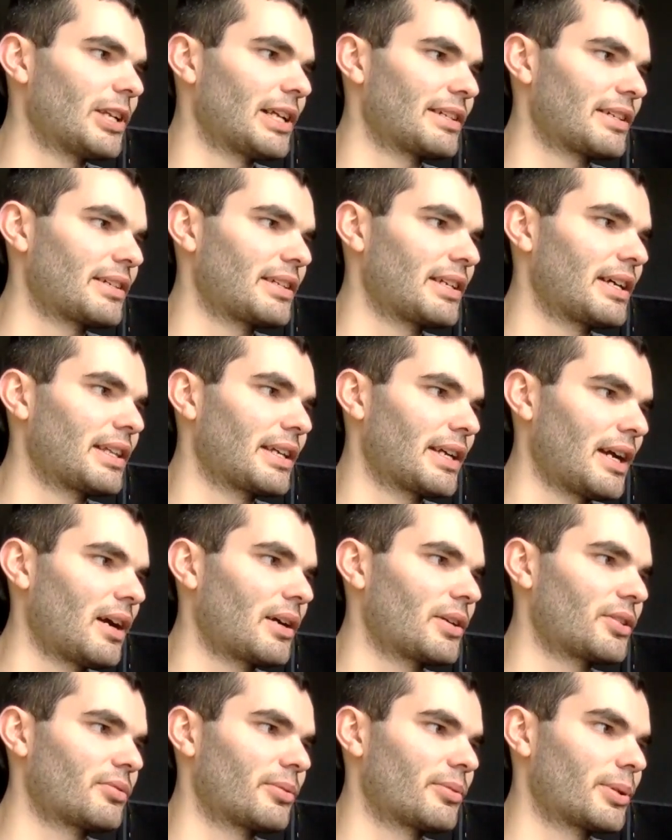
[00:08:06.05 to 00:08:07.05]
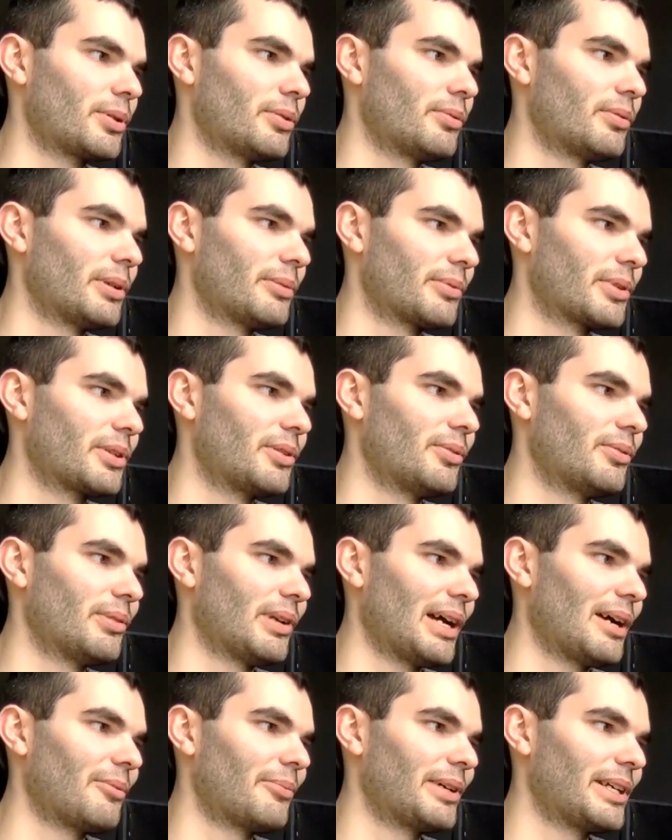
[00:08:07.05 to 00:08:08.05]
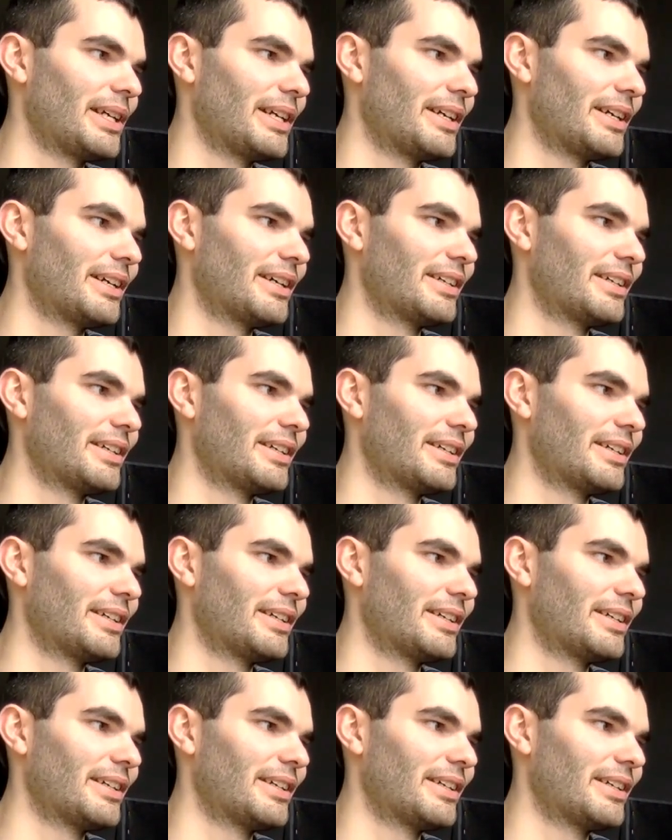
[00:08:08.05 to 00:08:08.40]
As I say, the characters were cool. It was cool how we